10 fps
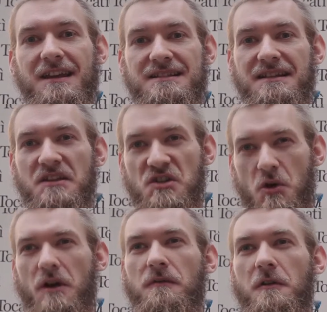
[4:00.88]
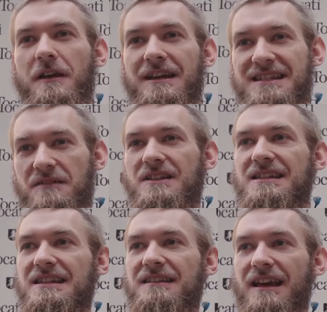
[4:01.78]
is an enjoyable
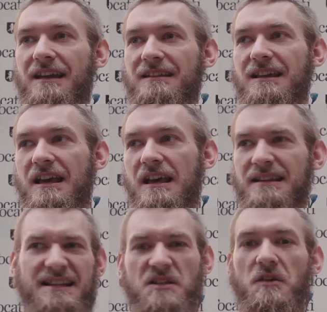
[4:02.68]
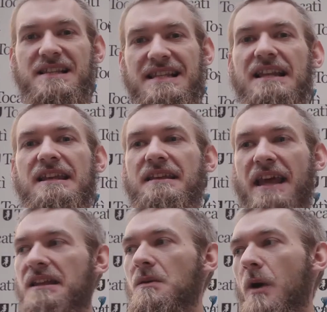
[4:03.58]
activity that's not silly in
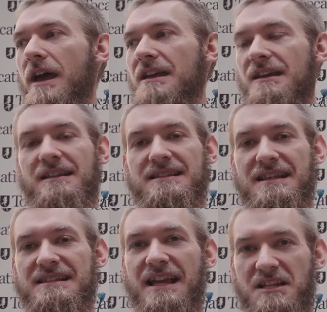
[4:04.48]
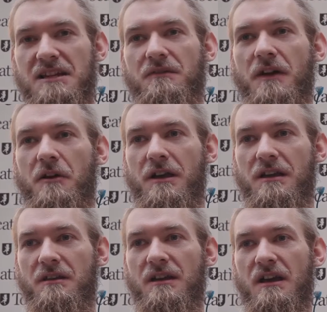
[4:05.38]
any way. It's actually
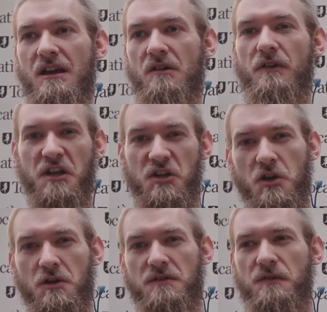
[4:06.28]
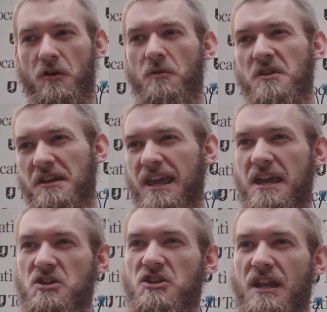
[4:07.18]
very, very good for
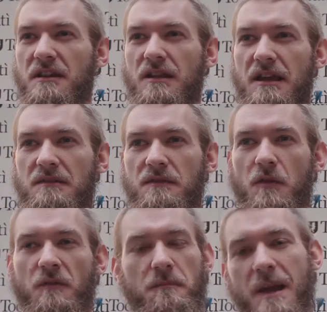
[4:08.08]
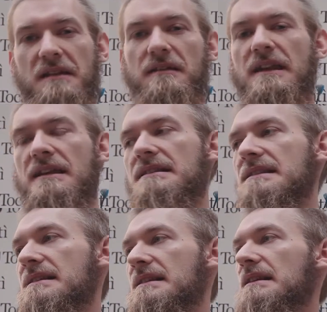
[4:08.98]
communication and for many
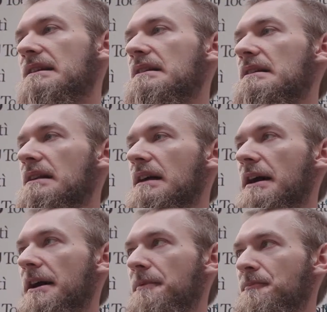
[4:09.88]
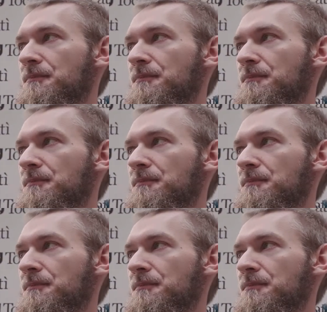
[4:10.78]
things. I